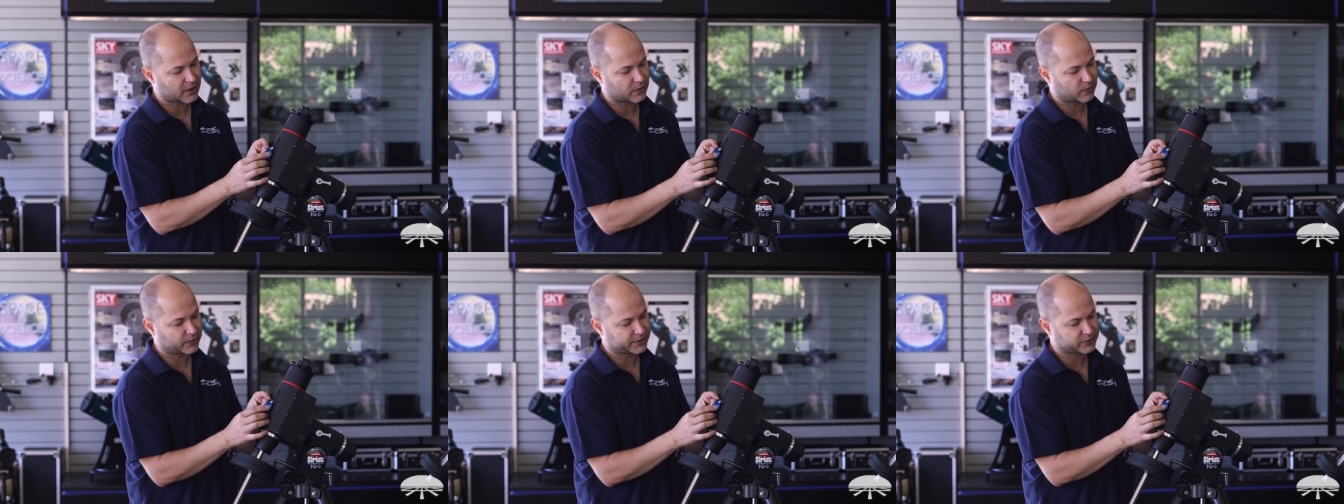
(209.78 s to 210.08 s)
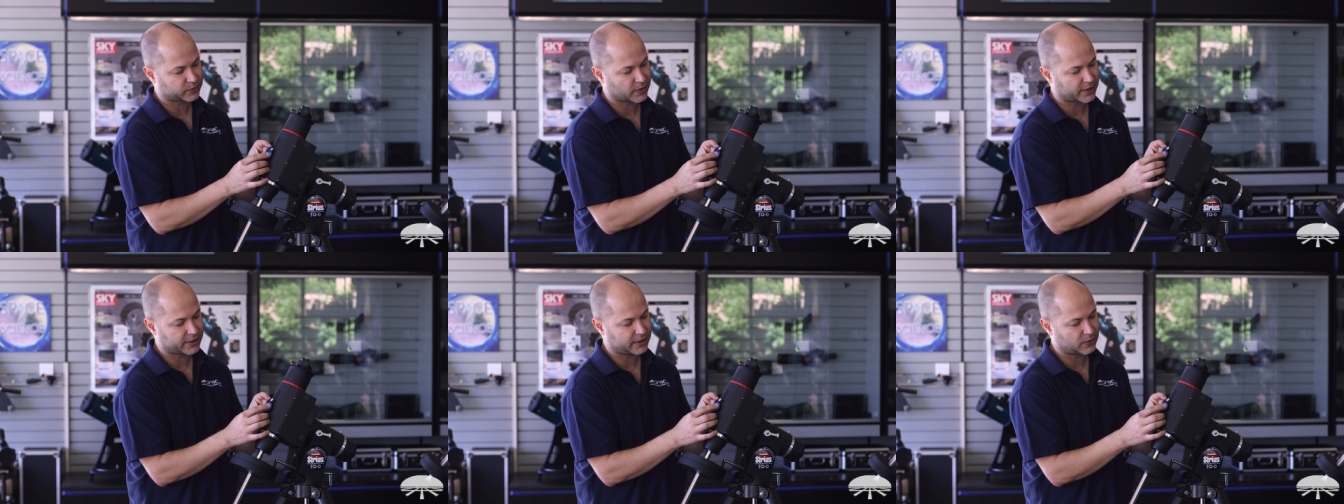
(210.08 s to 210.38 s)
out
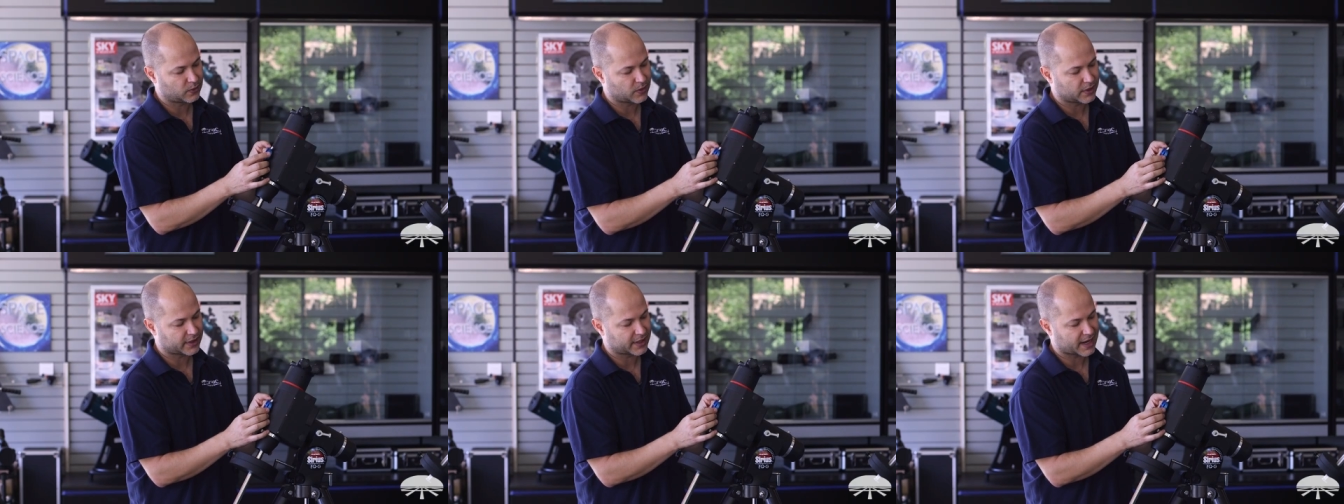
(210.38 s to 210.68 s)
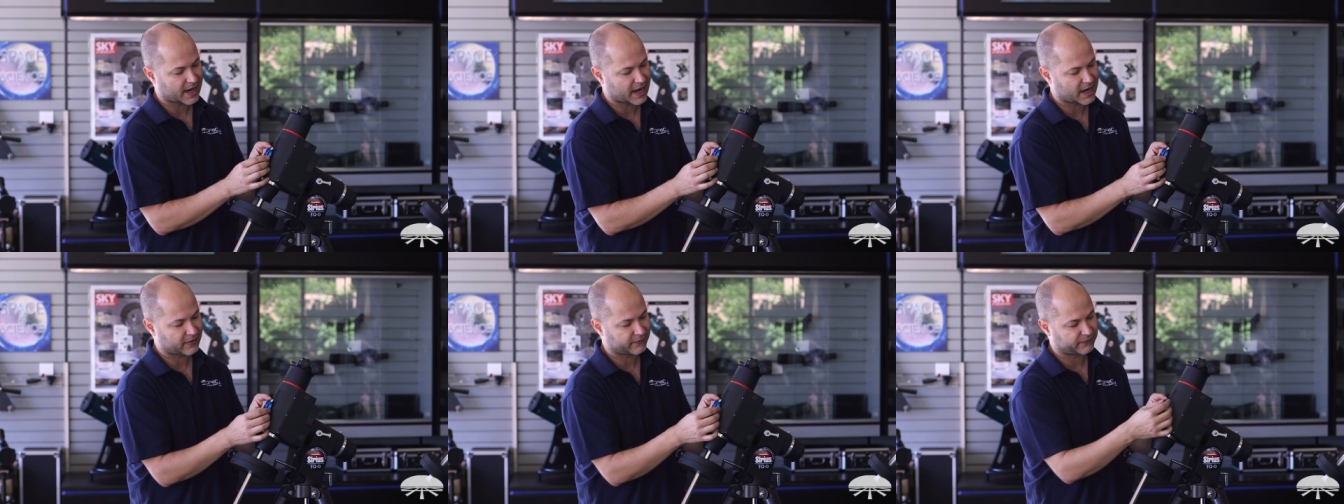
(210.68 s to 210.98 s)
which way you want to
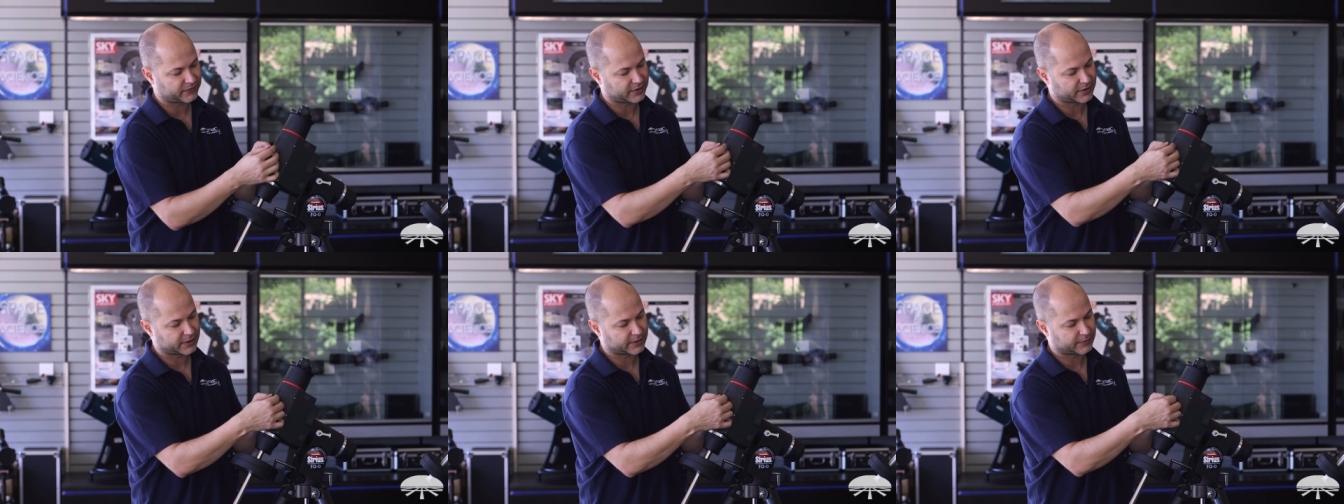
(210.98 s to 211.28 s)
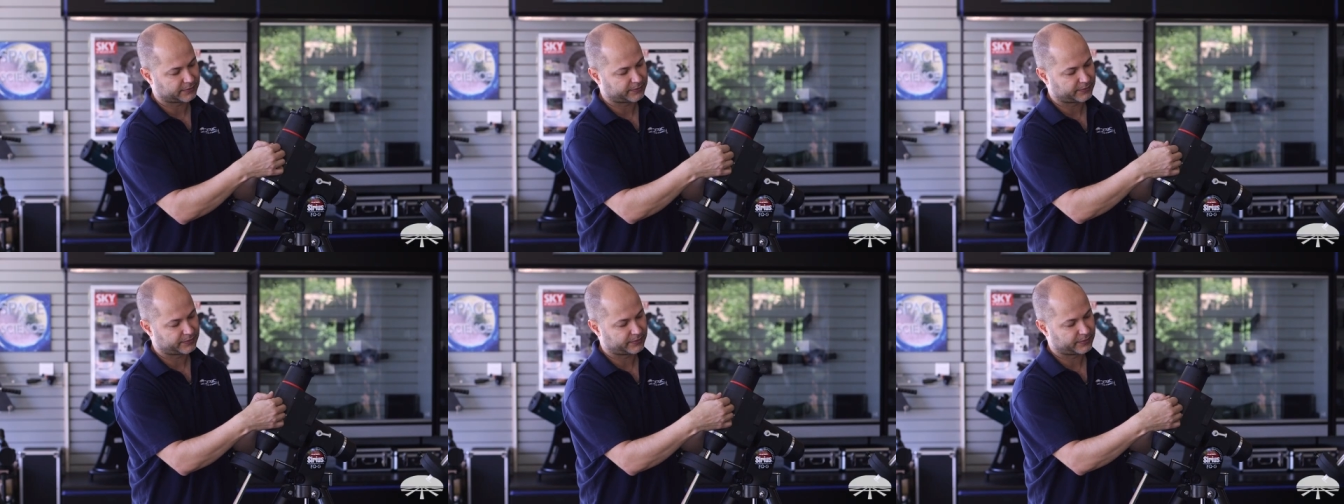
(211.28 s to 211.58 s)
have
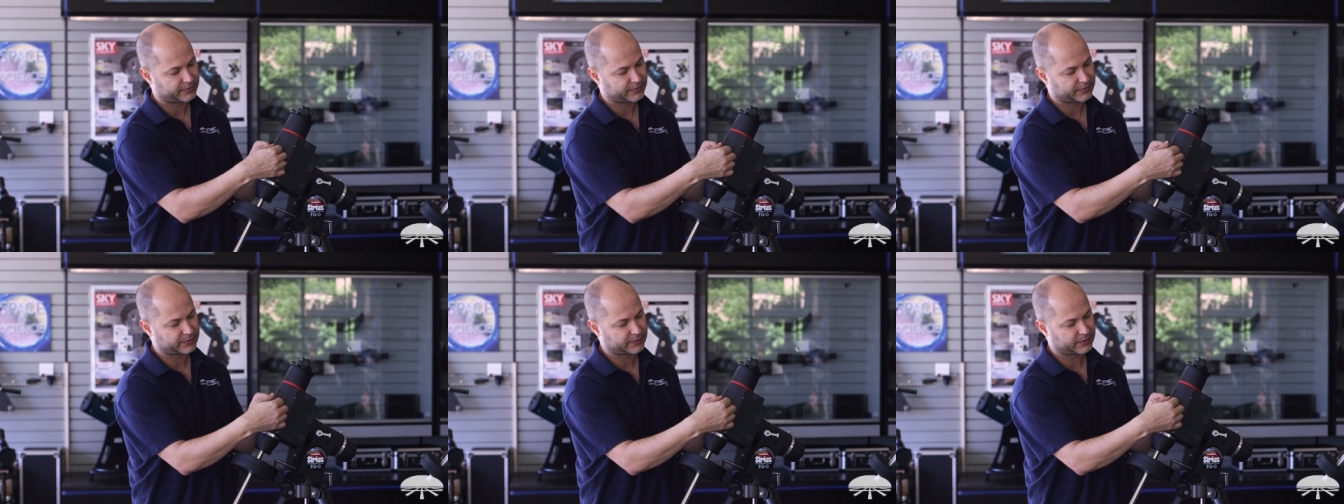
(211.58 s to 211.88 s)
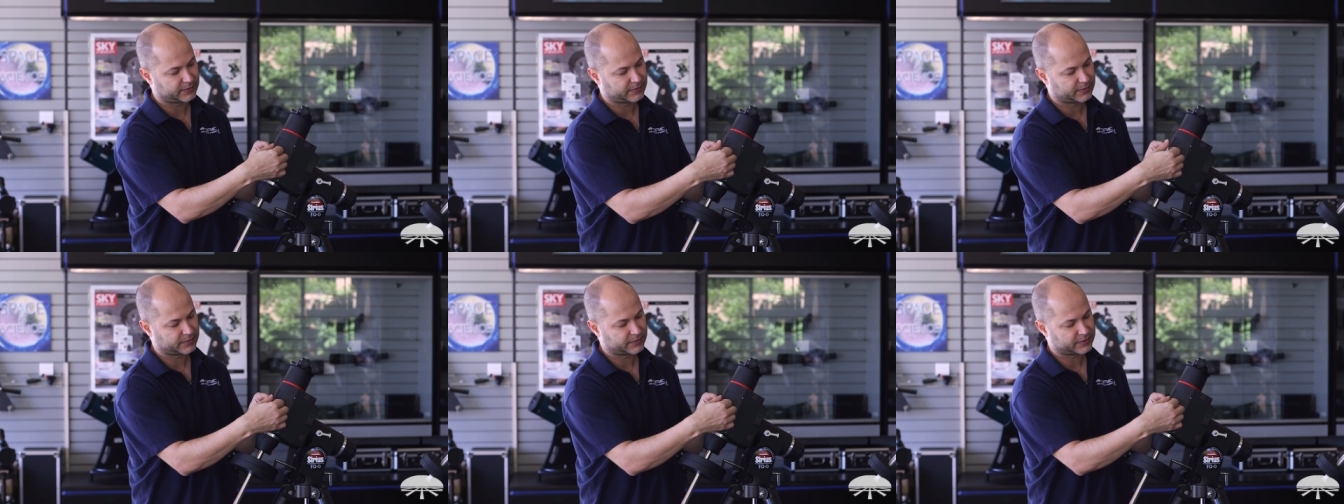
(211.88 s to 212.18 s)
the
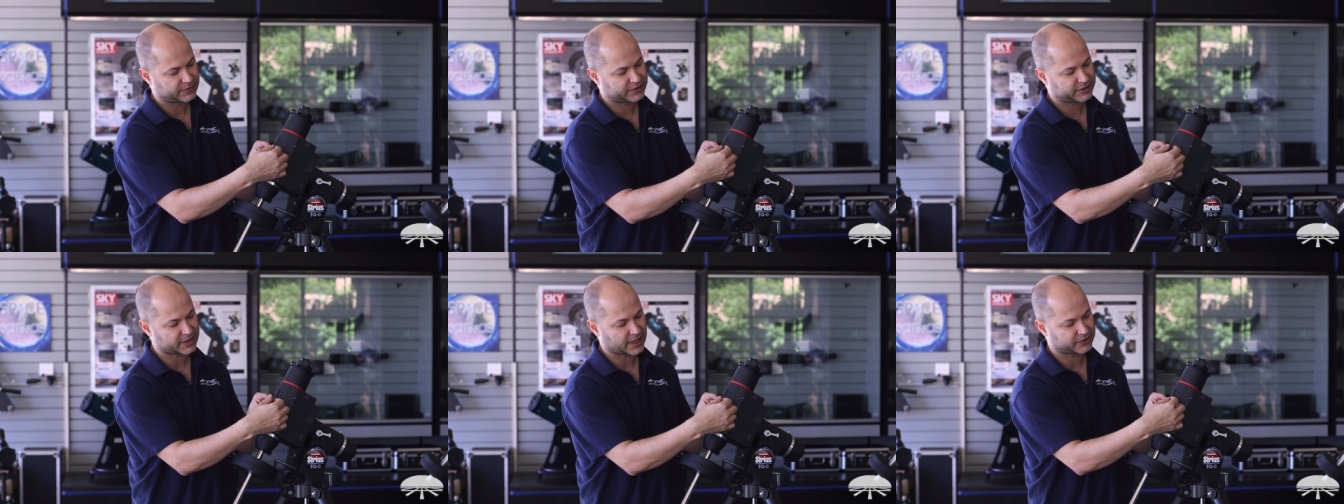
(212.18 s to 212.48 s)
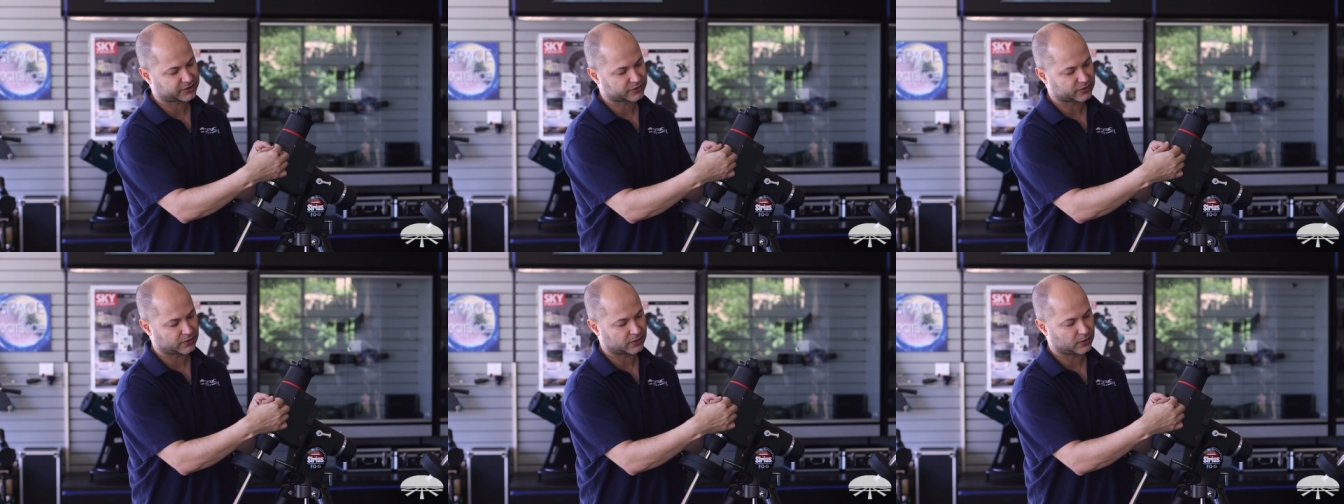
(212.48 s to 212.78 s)

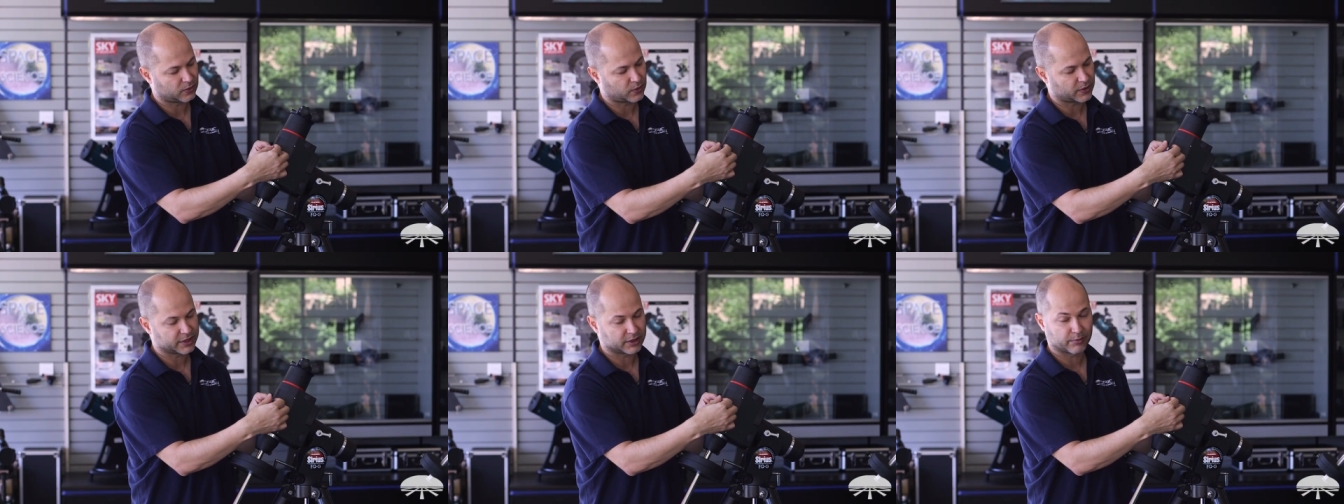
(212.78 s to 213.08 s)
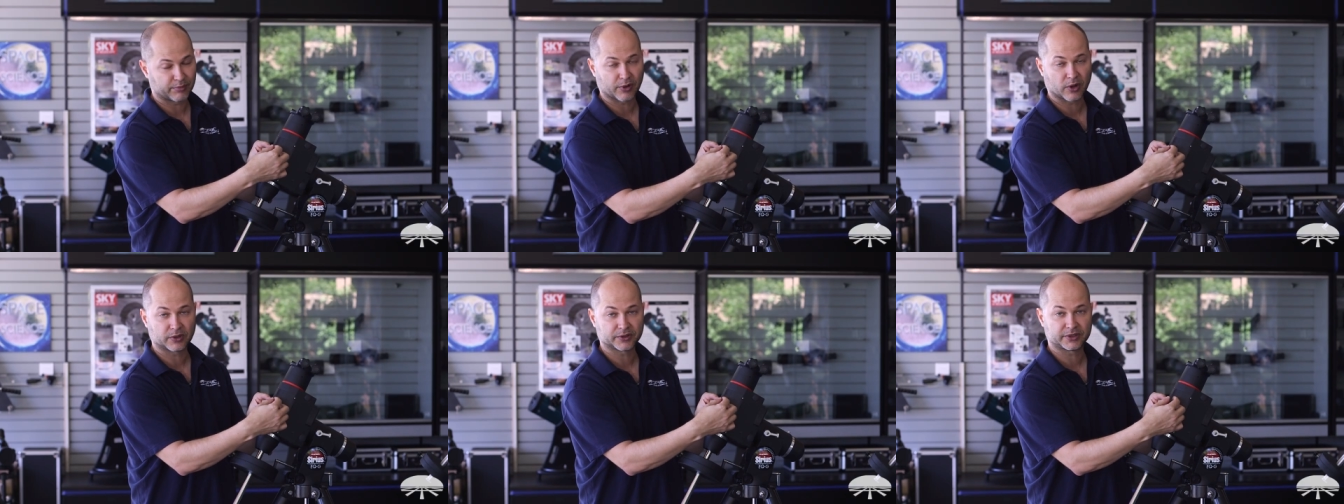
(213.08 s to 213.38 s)
set screw when you
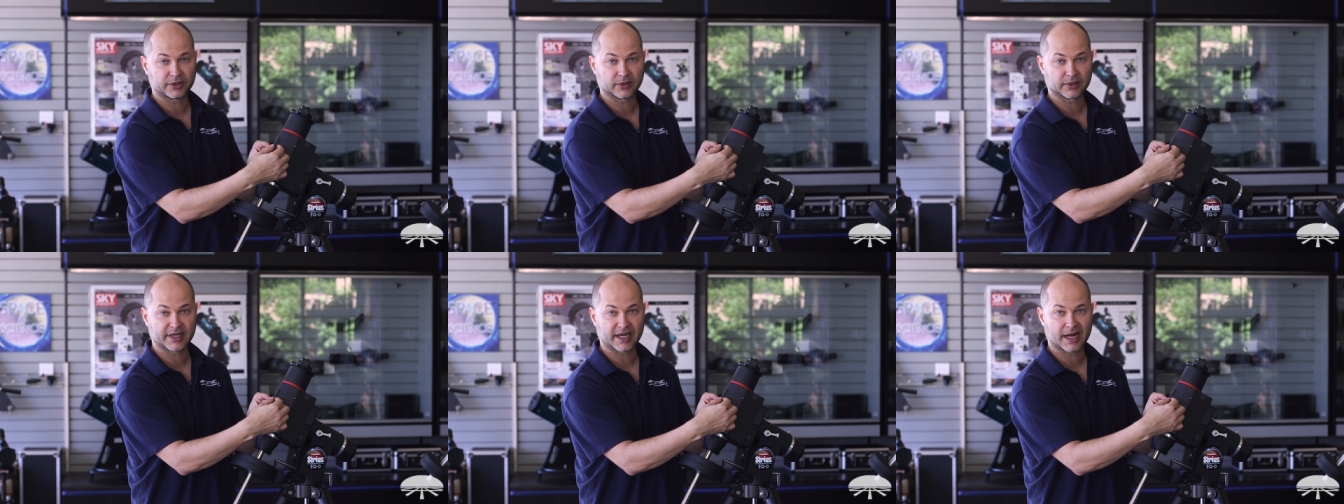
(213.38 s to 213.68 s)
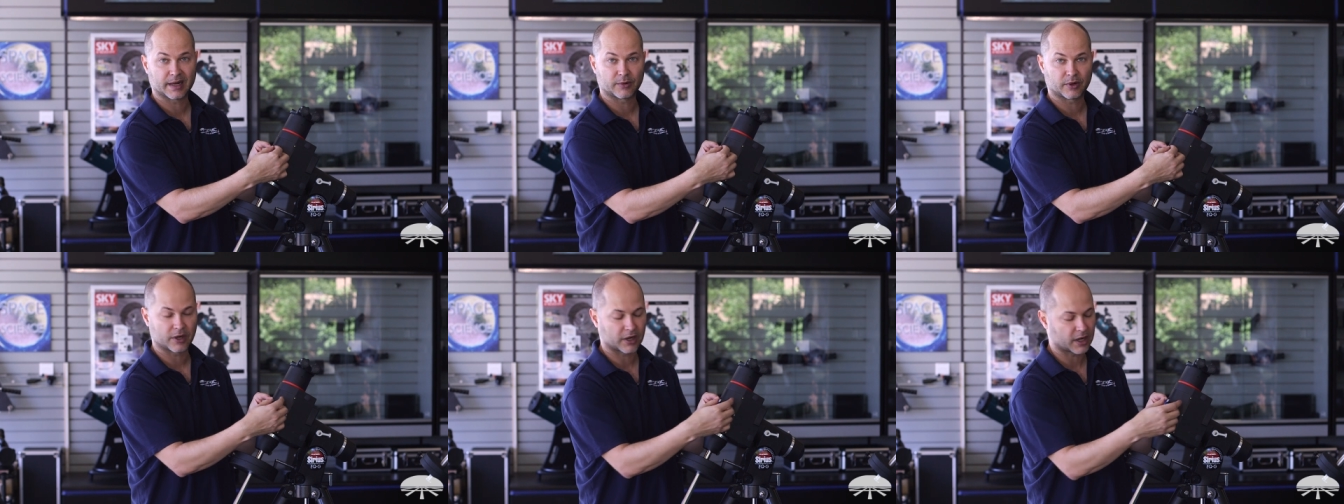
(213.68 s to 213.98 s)
bolt your
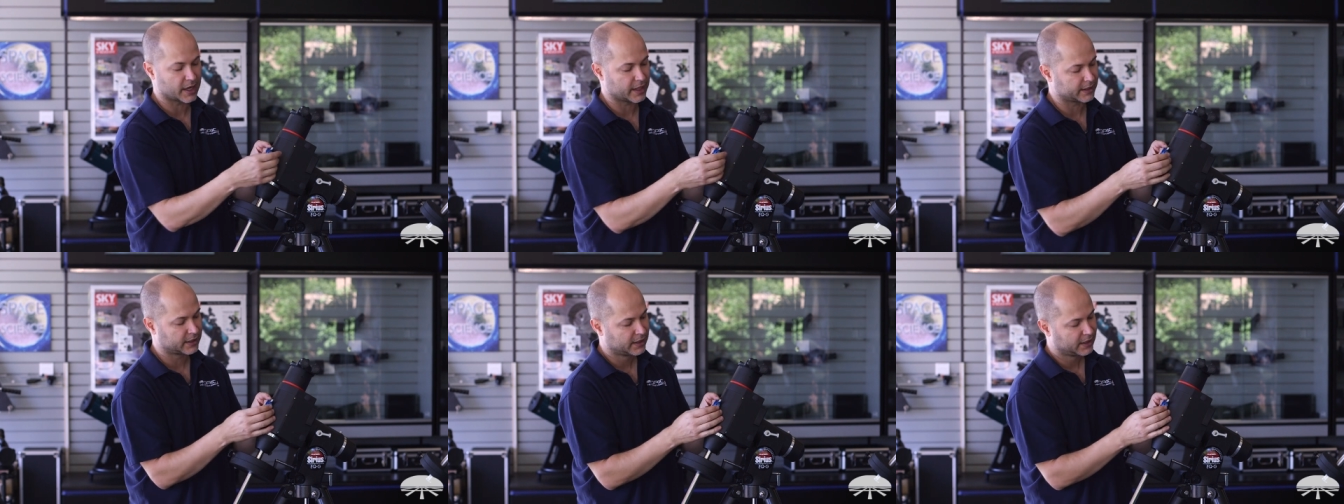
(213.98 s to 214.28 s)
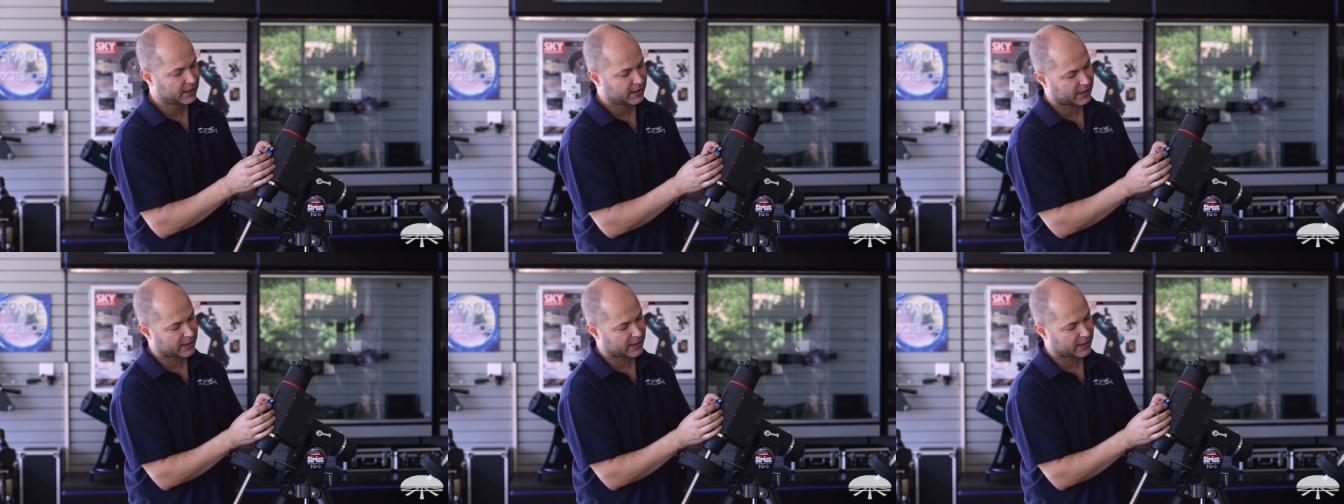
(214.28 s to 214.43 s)
camera on.